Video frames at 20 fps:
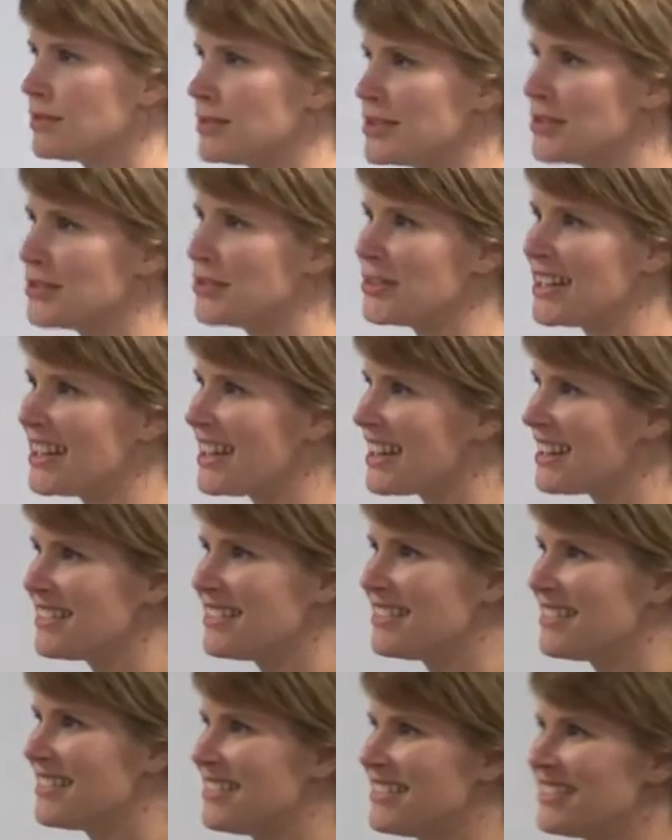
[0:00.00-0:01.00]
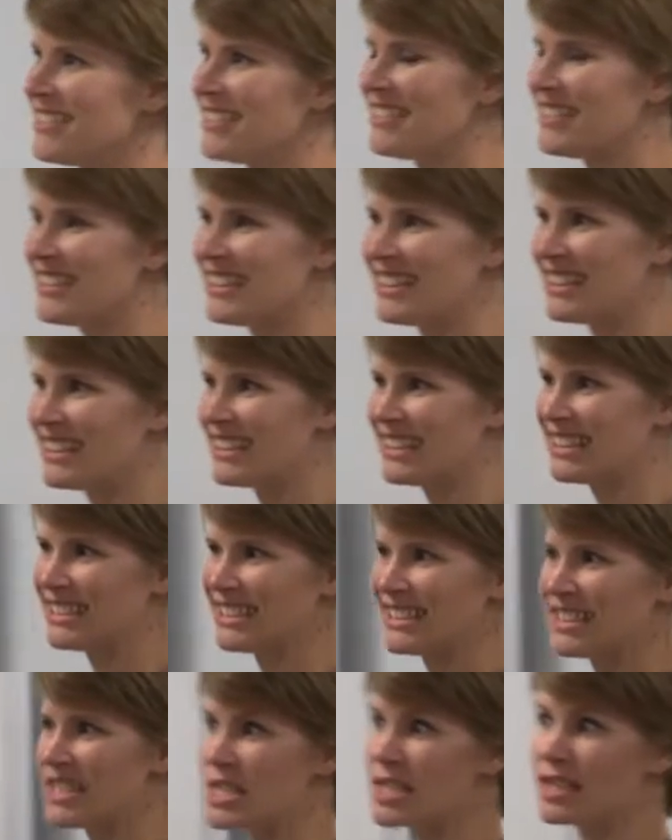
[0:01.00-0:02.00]
Do it again.
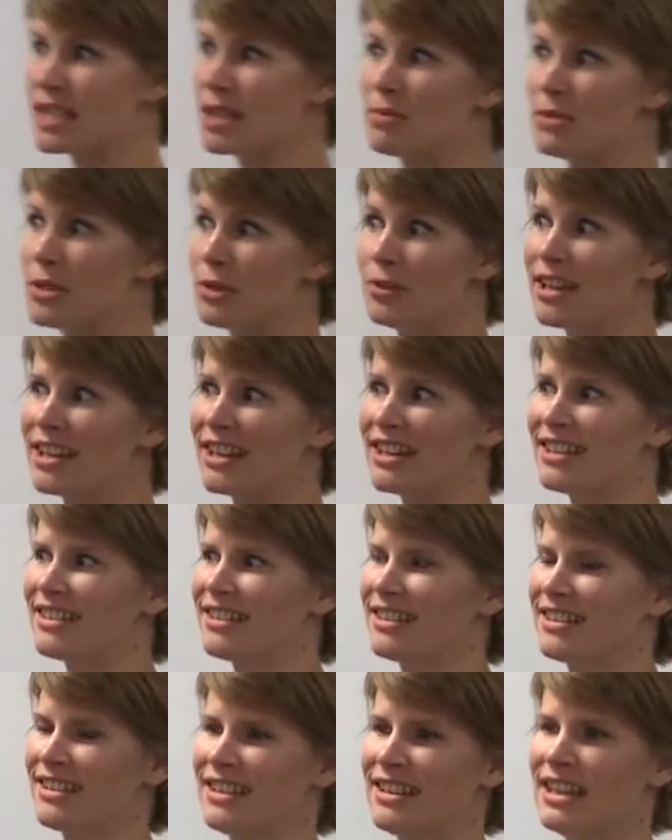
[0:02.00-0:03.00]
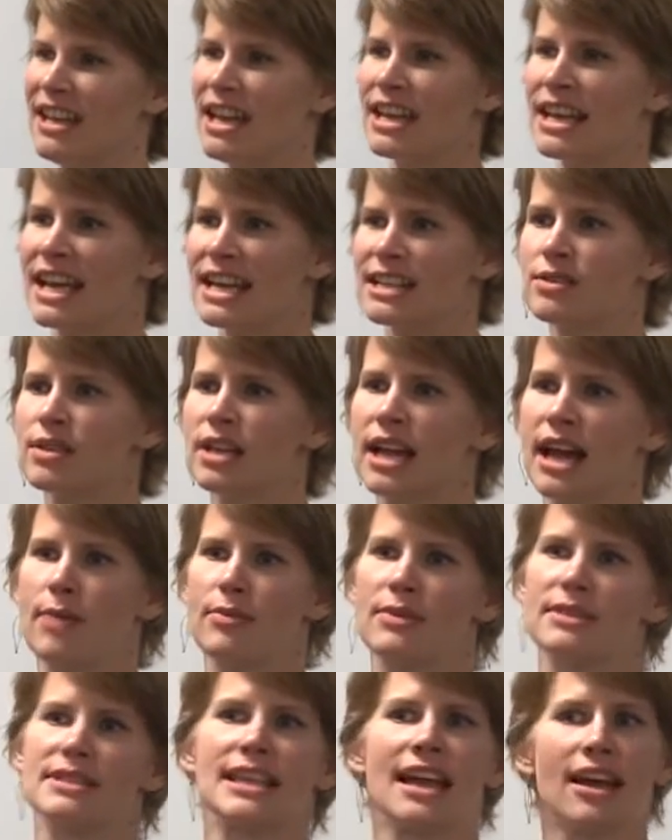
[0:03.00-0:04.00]
Just keep doing it. Guess what
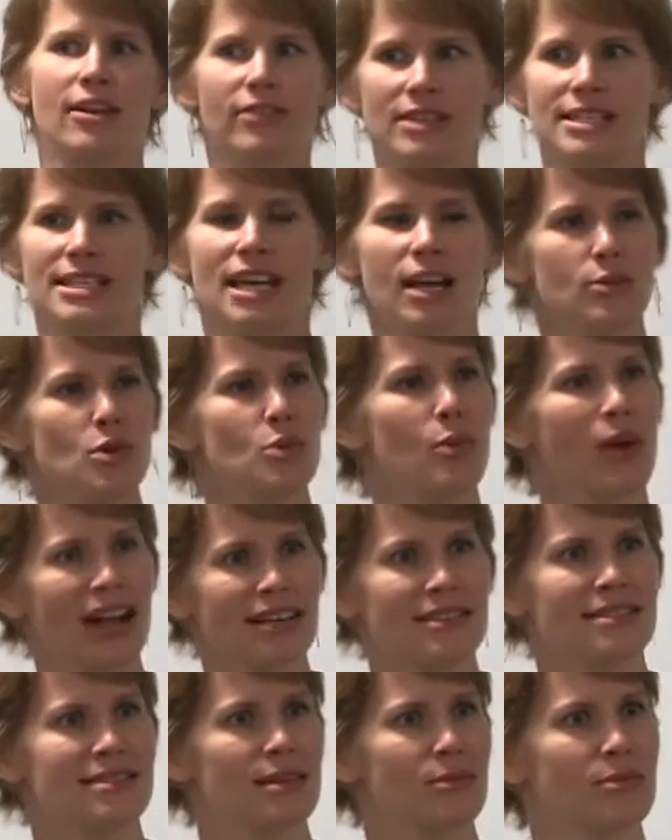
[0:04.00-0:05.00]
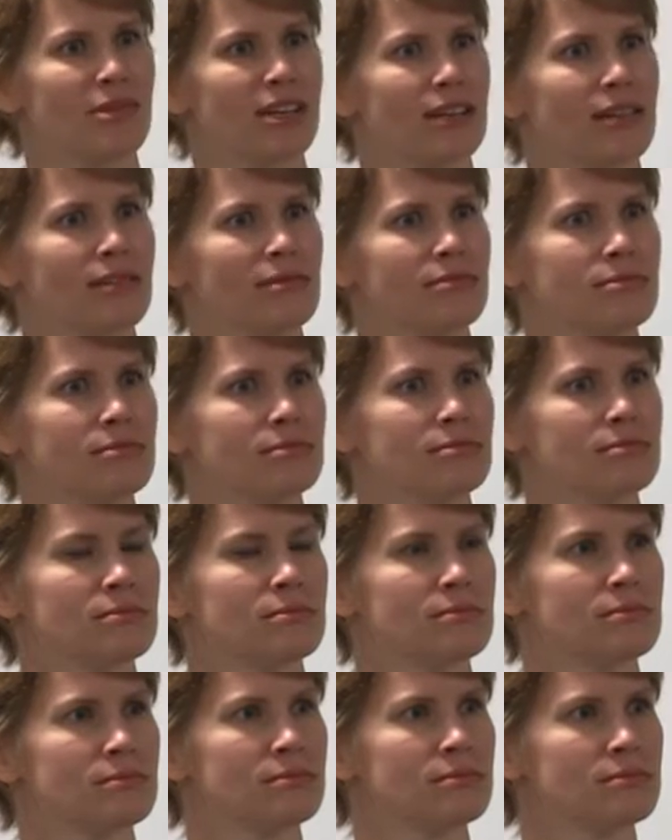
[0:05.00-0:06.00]
happens every time you practice something?
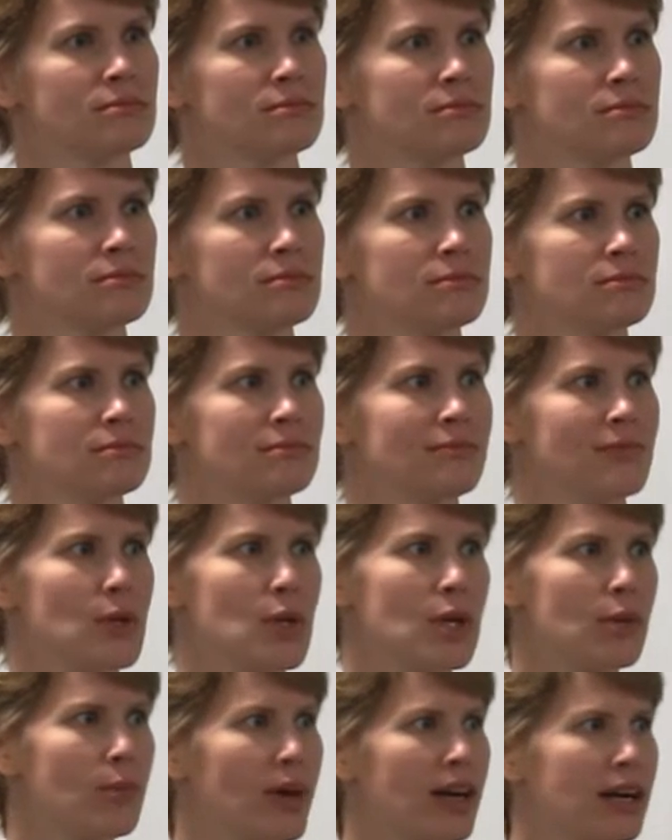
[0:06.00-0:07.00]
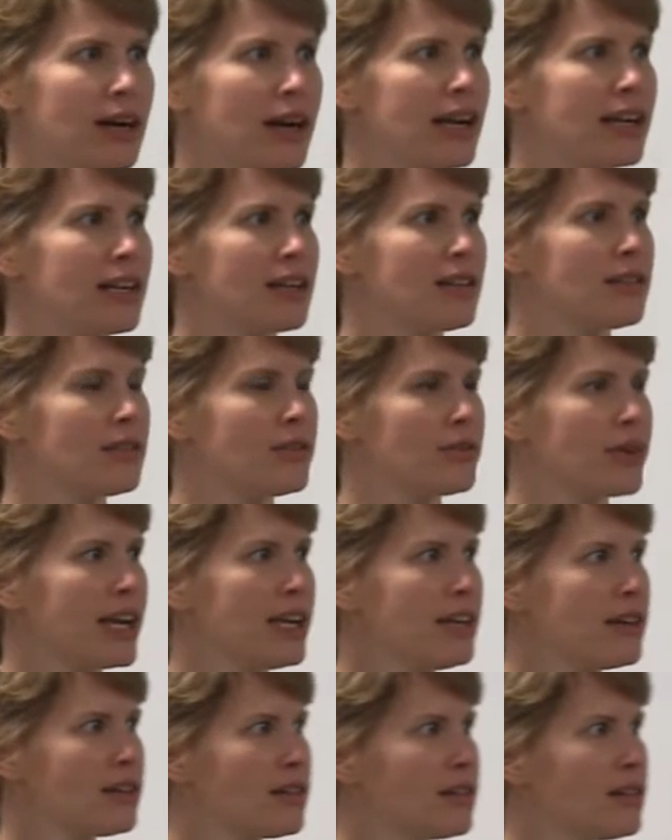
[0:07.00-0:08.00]
You get better at it,
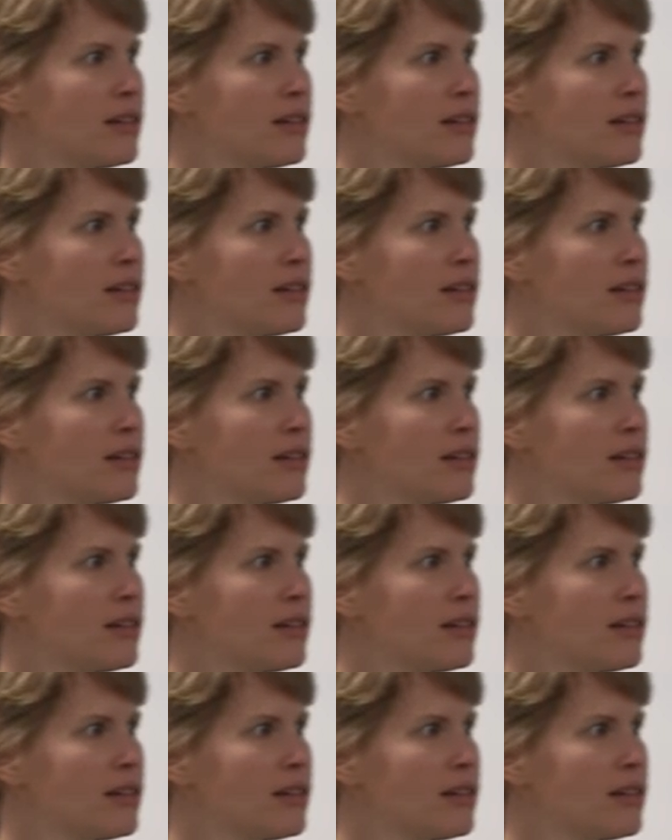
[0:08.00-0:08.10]
right?